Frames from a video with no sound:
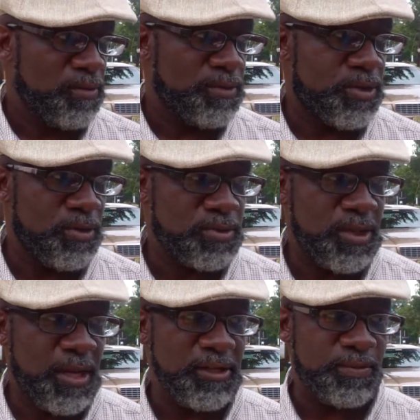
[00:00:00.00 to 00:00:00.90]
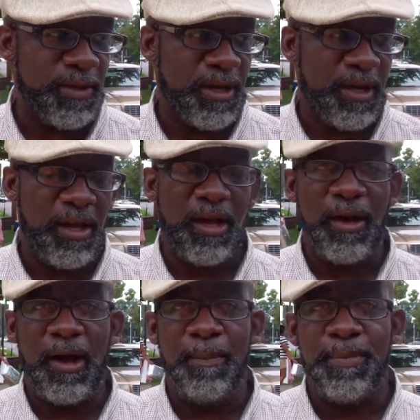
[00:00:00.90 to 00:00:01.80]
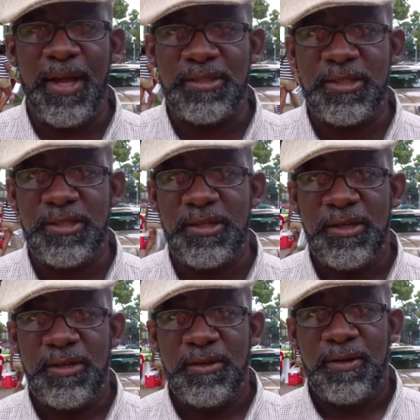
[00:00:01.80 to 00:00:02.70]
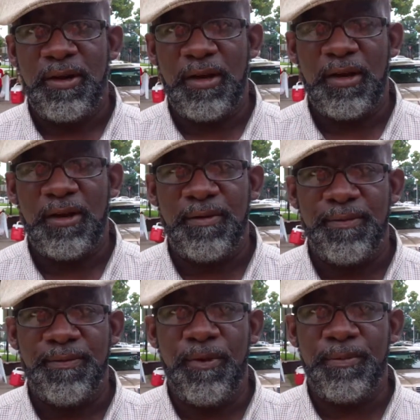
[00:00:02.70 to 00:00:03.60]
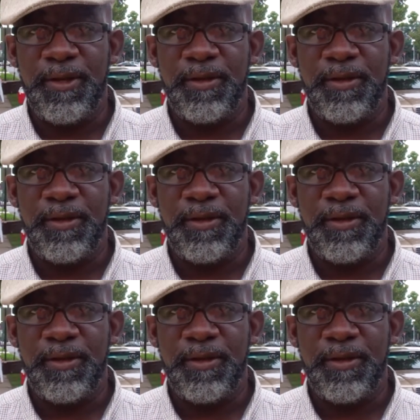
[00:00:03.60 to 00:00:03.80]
So today's been a blessing for me.